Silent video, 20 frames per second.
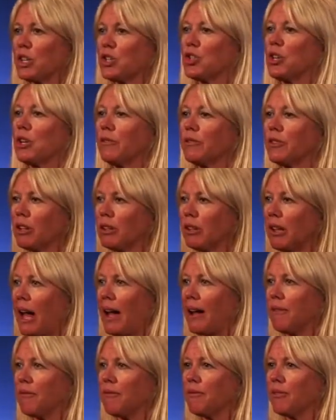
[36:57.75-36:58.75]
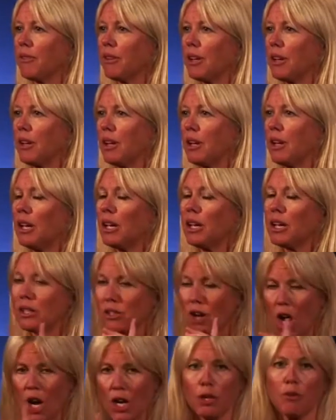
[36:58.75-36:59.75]
question of your life
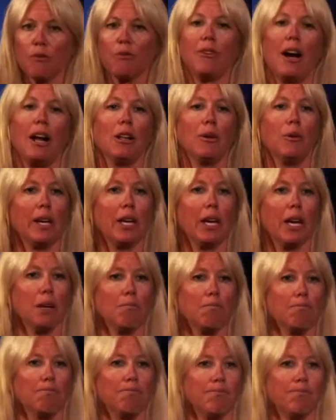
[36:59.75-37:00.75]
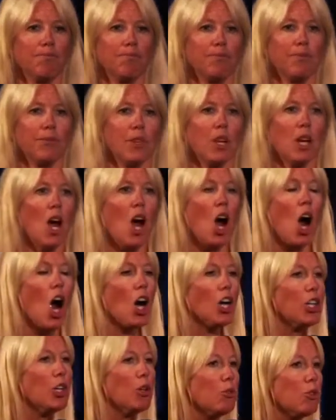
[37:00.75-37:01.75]
is, are you following him?
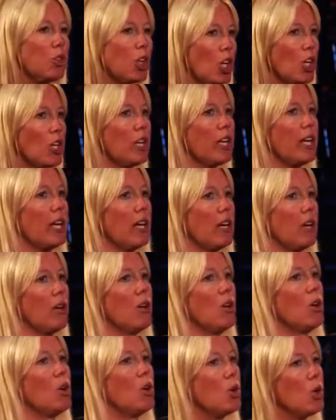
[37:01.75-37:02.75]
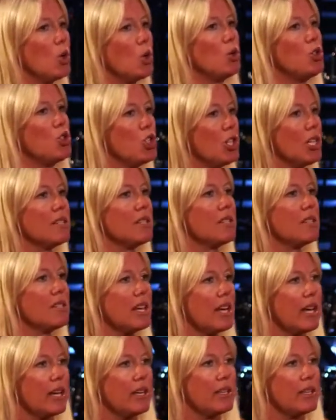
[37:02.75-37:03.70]
Are you learning who Jesus